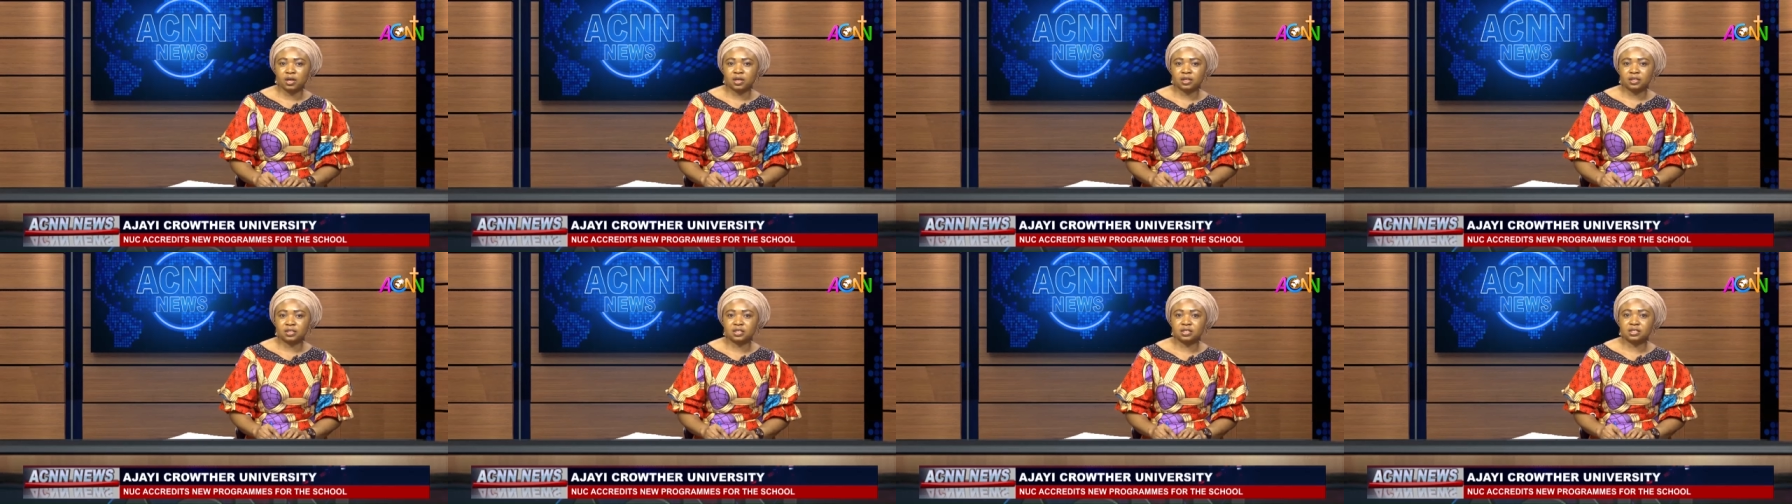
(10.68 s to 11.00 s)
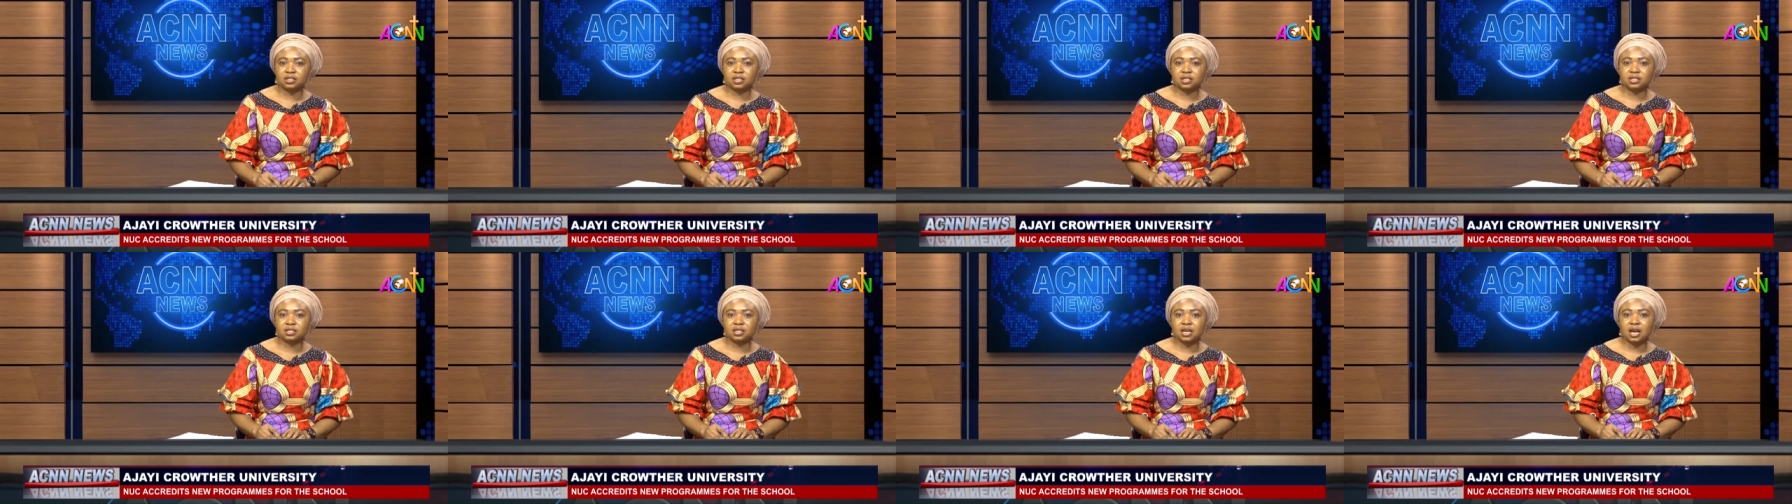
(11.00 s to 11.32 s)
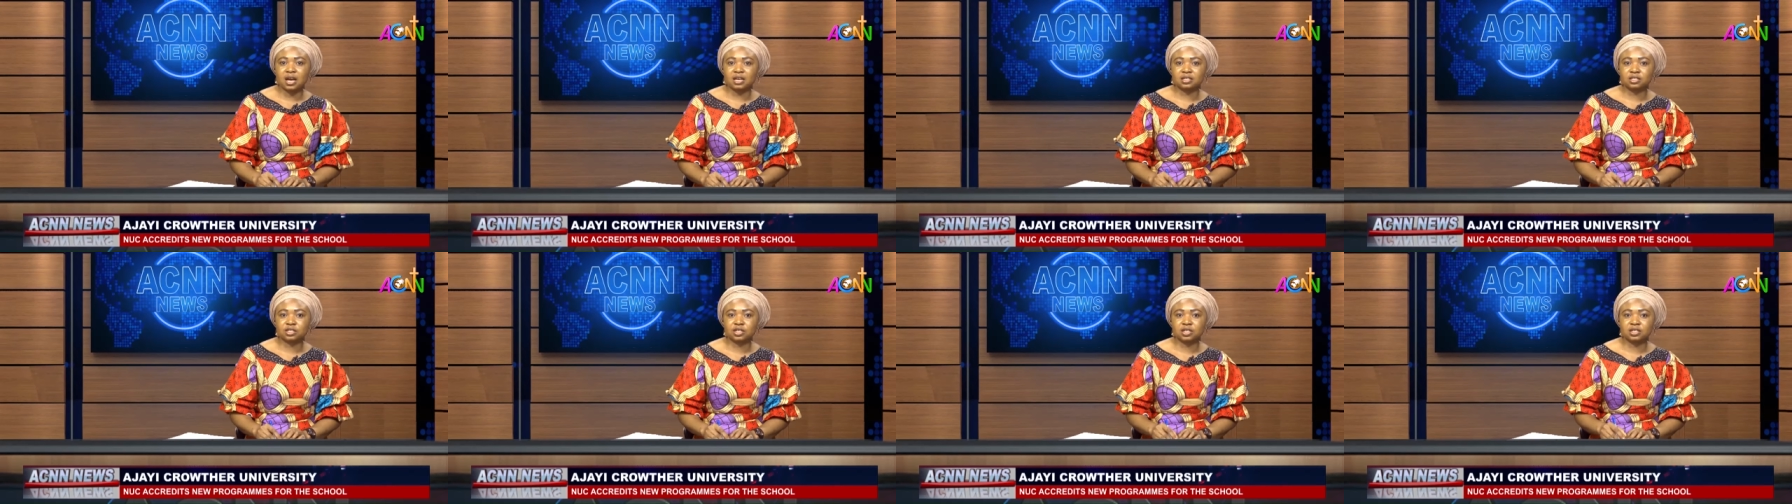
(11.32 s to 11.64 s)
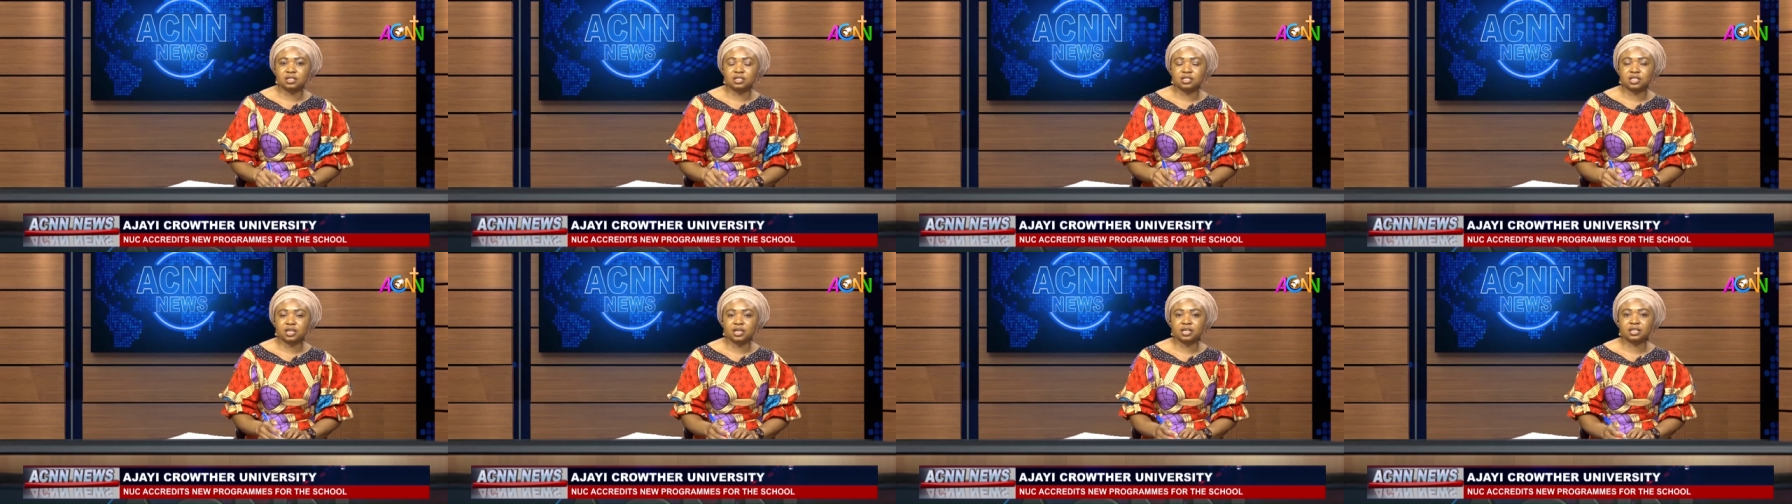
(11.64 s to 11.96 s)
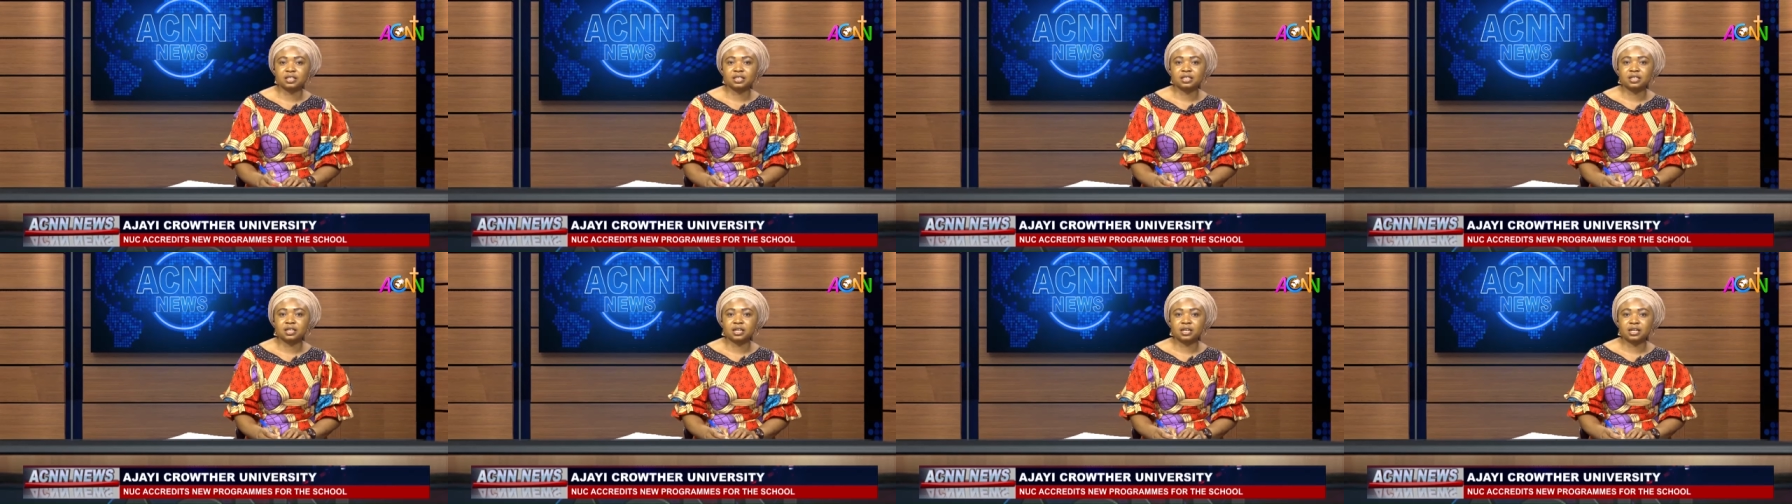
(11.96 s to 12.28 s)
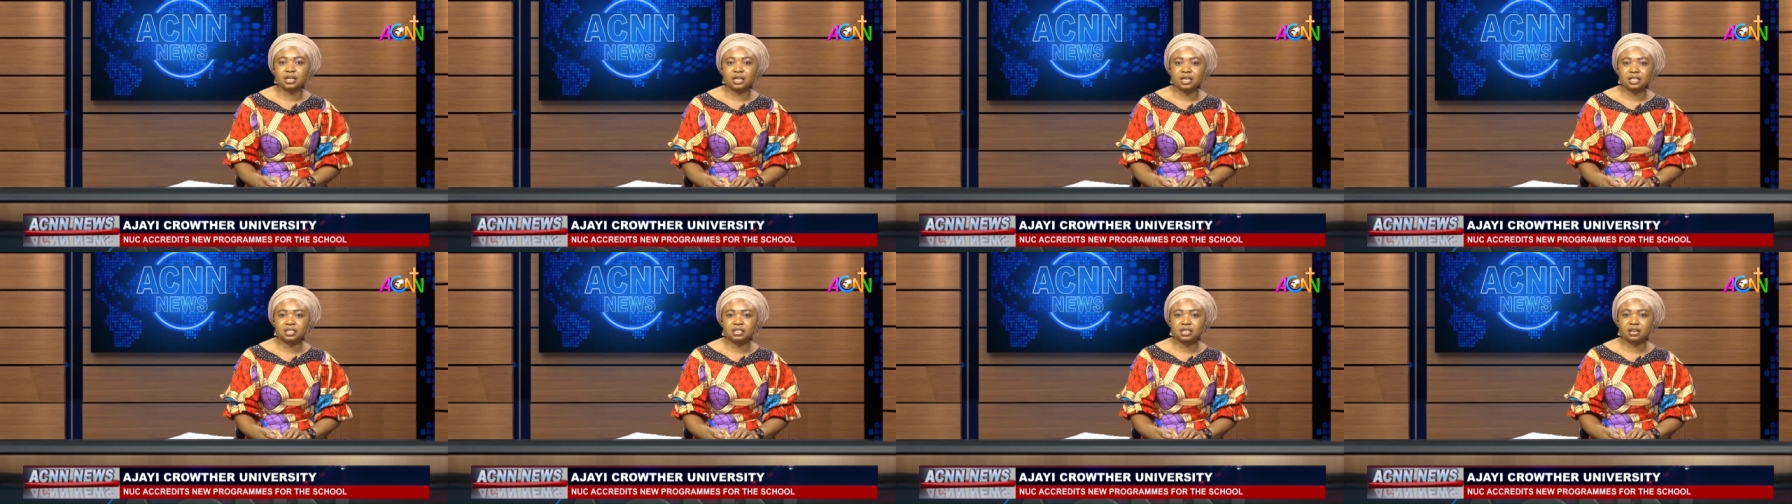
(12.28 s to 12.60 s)
This is as contained in a
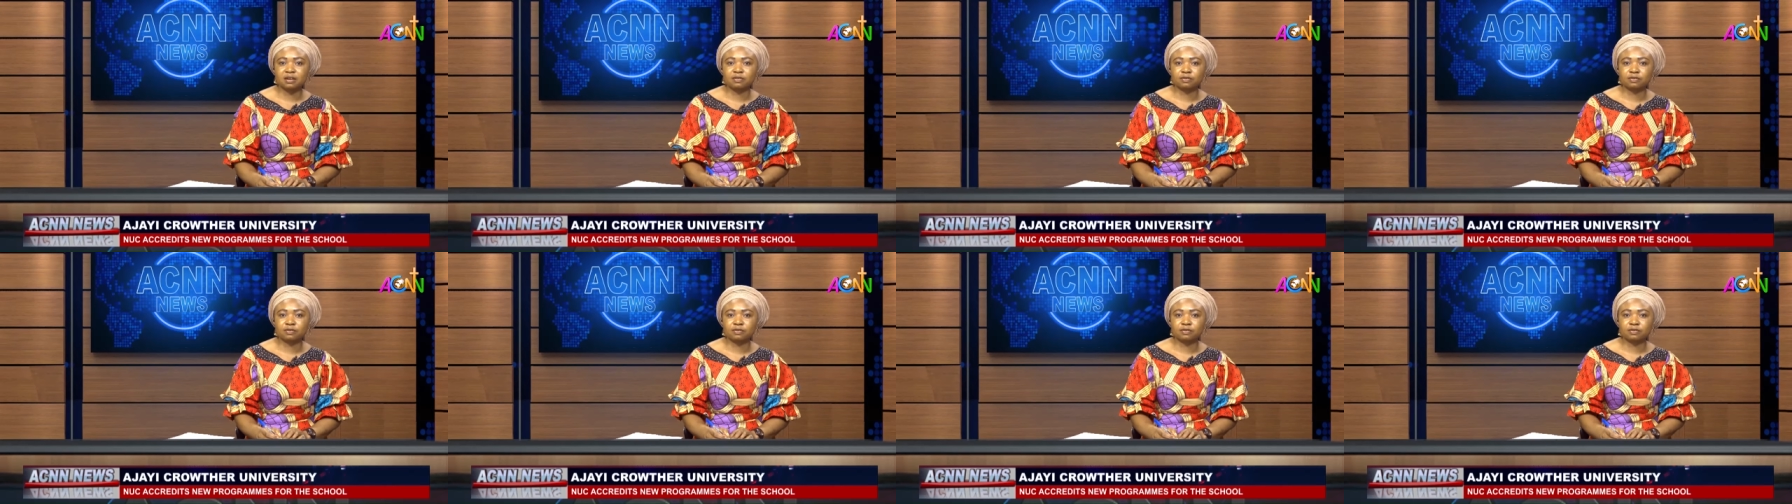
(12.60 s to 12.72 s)
letter